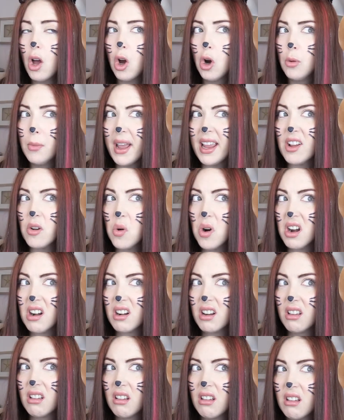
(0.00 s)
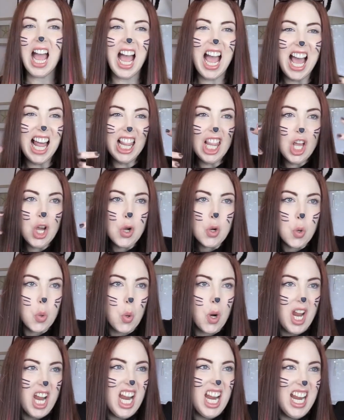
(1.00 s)
Oh my gourd. Hello,
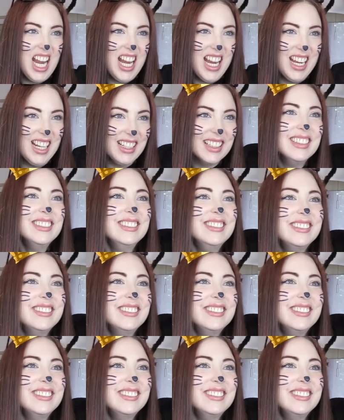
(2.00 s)
Queen!